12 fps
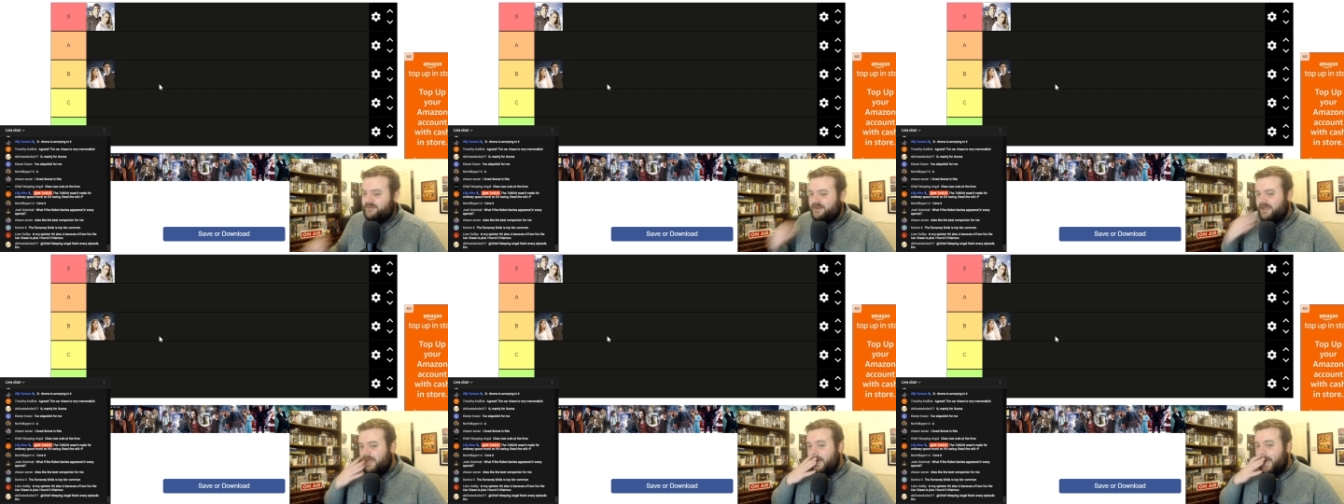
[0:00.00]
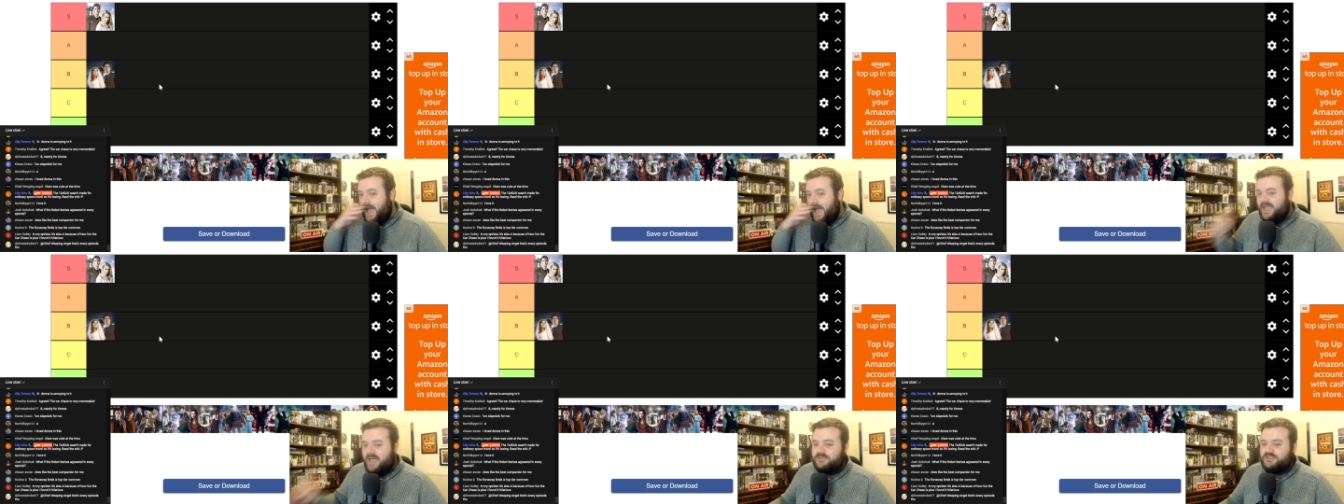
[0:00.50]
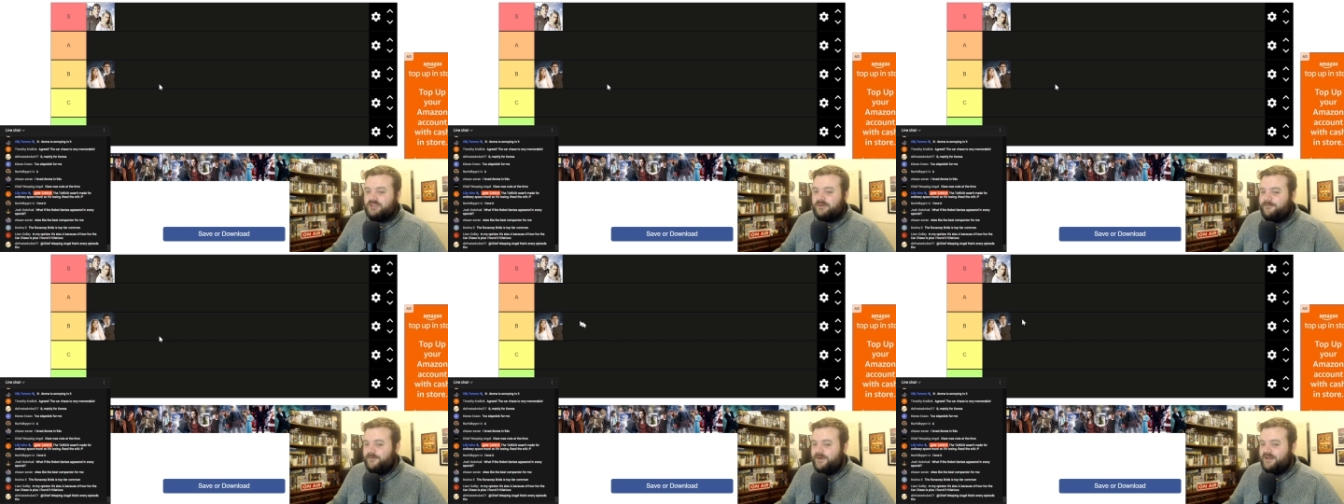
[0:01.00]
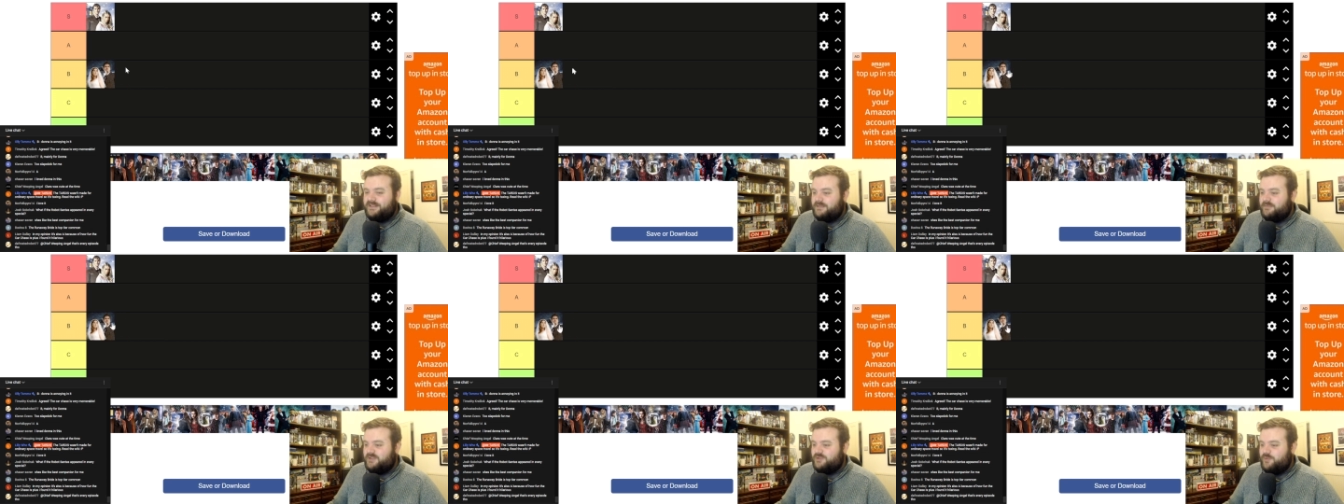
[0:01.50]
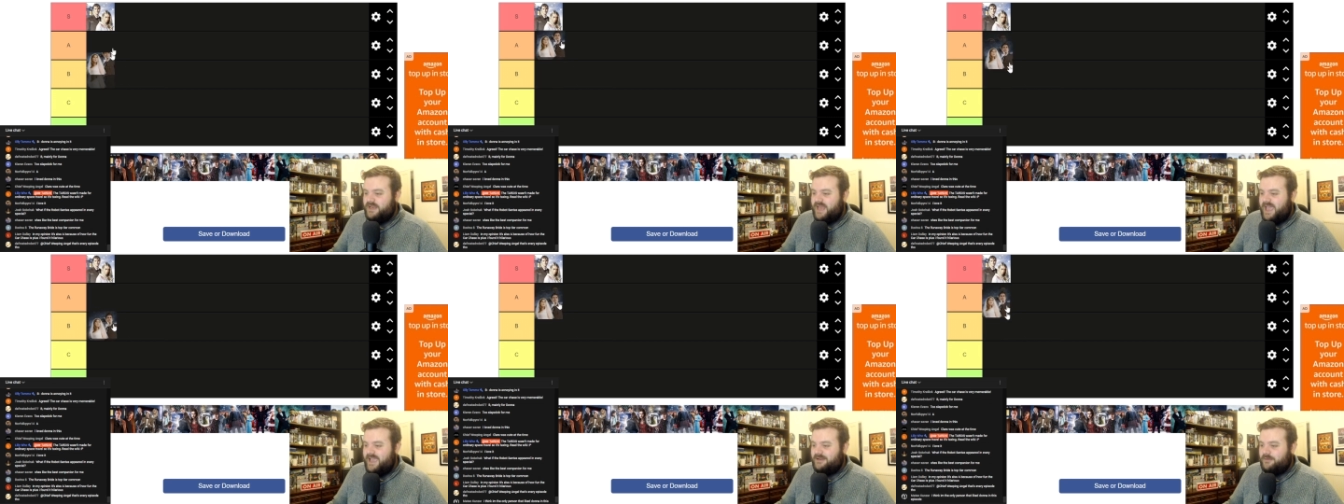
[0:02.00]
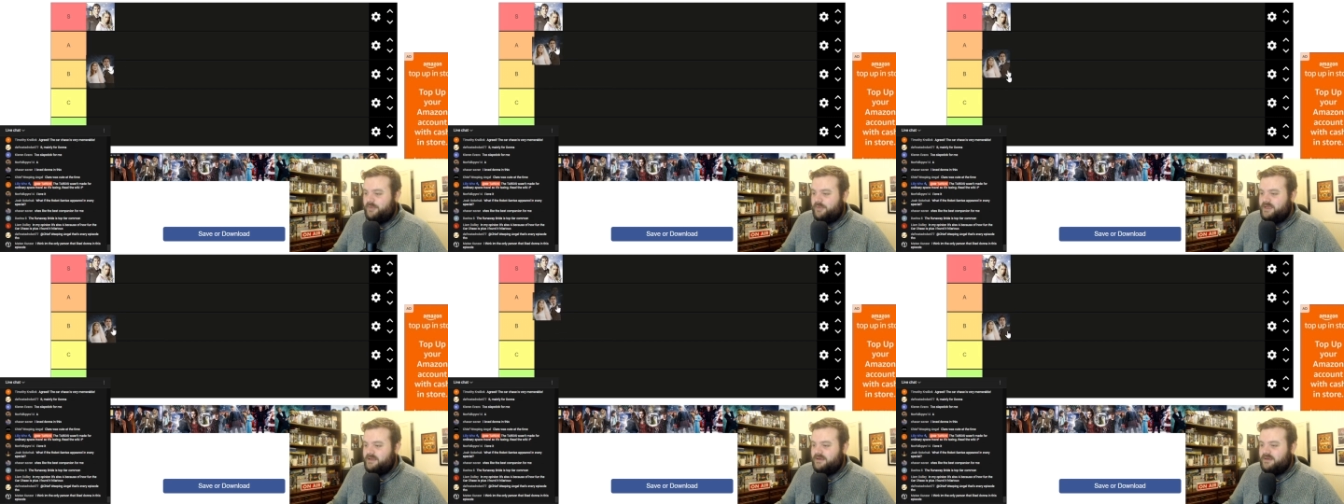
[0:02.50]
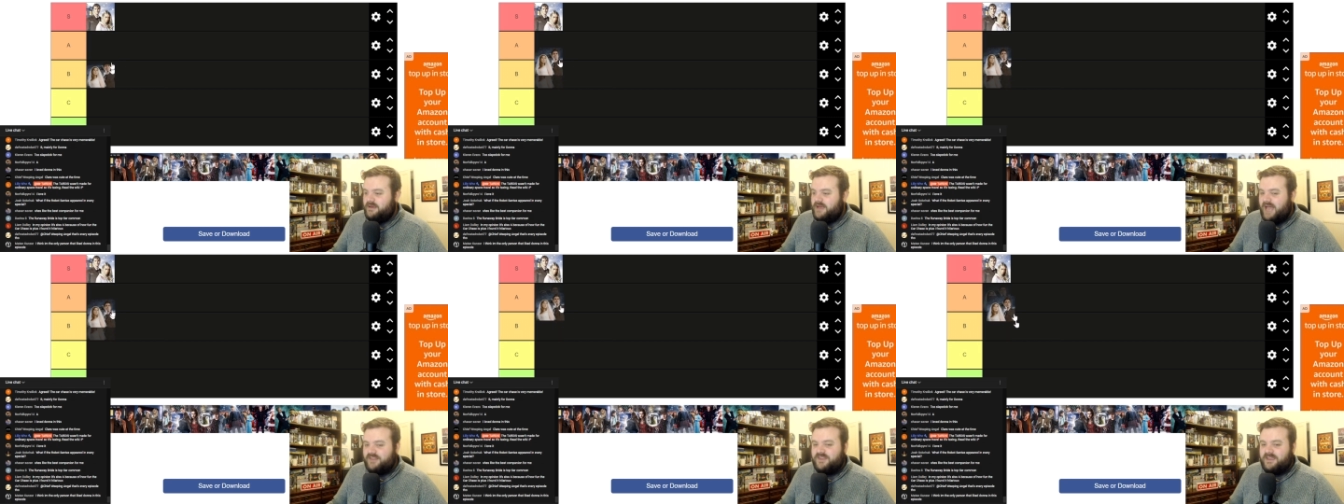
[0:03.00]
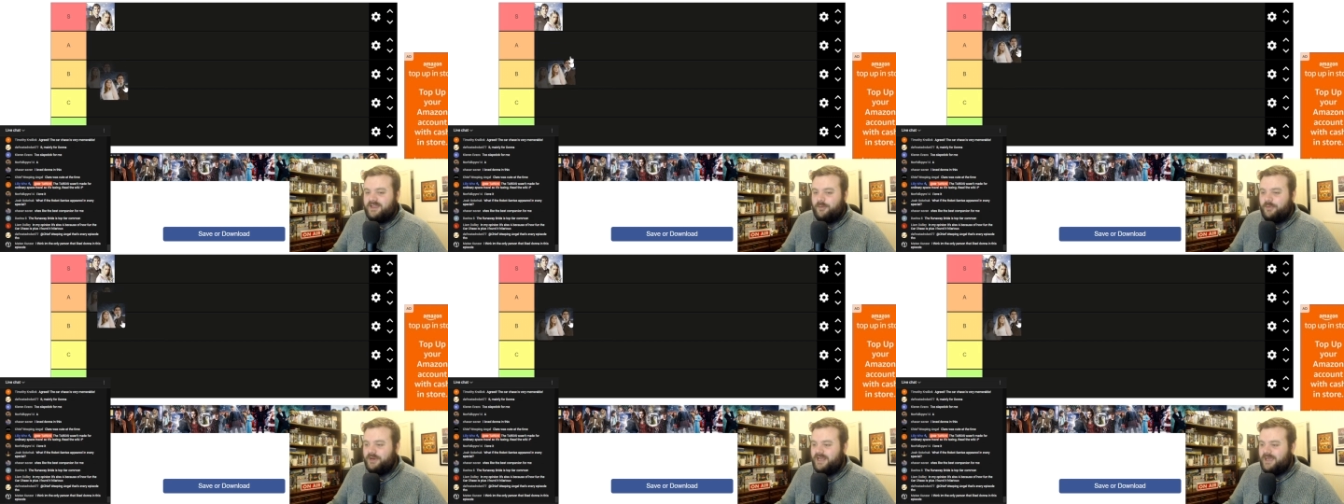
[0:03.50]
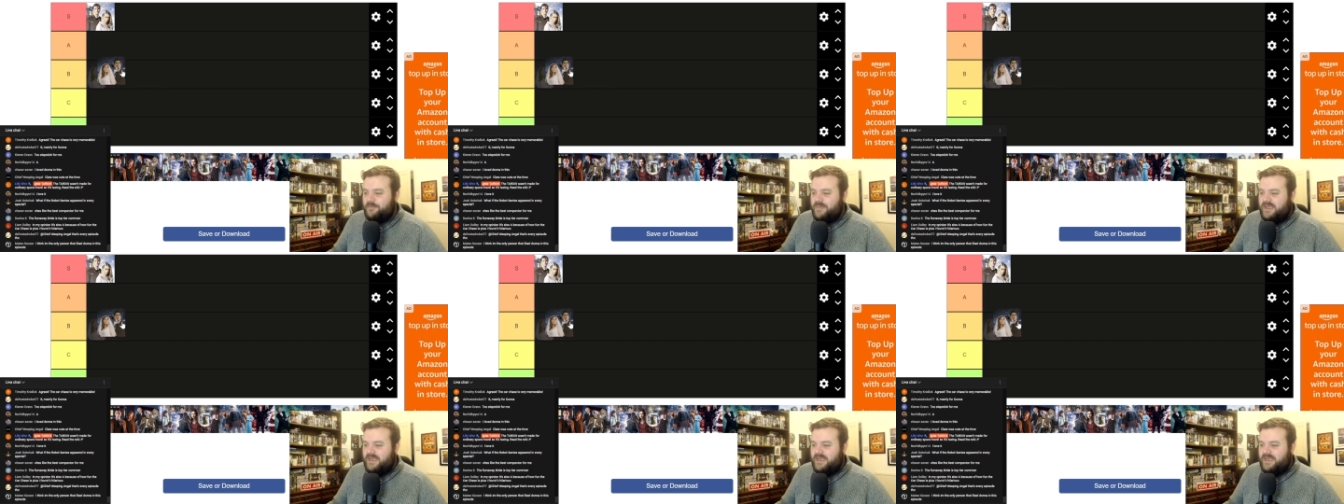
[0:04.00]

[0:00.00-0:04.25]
But I am sort of flirting between A and B. I think I'll put it in